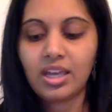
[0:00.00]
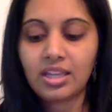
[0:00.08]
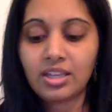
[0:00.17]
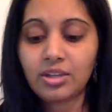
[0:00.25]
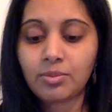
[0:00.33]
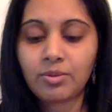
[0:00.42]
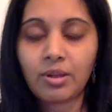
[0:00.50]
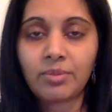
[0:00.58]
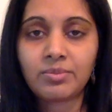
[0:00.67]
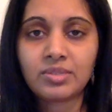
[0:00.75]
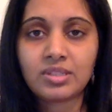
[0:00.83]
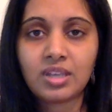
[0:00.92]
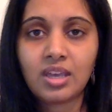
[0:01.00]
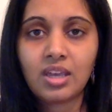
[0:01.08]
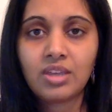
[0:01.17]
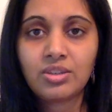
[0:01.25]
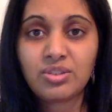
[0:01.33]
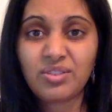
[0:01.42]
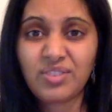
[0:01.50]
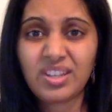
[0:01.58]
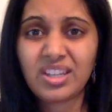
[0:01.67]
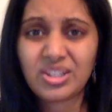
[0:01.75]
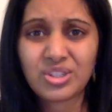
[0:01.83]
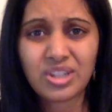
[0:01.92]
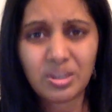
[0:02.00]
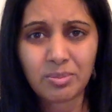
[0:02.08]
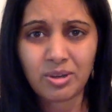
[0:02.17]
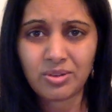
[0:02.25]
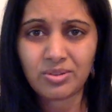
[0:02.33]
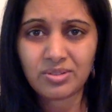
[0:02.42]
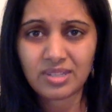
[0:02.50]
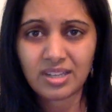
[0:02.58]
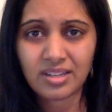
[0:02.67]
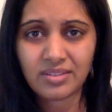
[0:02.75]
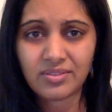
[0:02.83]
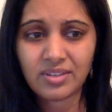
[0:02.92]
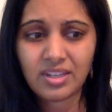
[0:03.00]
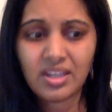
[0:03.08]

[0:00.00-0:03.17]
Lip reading: The other problem is you start feeling shit about yourself.